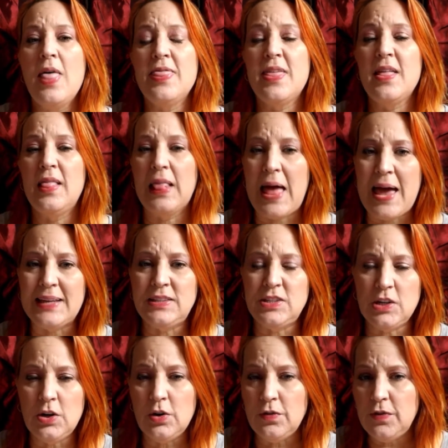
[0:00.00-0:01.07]
The last
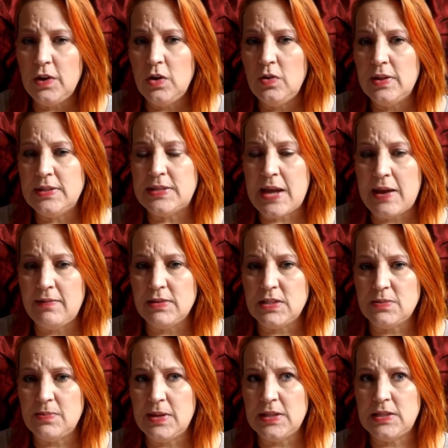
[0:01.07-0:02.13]
interview that David
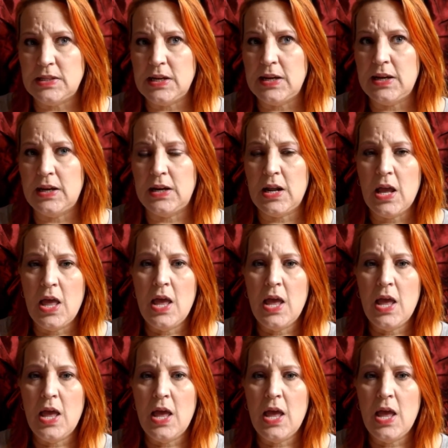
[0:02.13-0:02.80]
Smith did,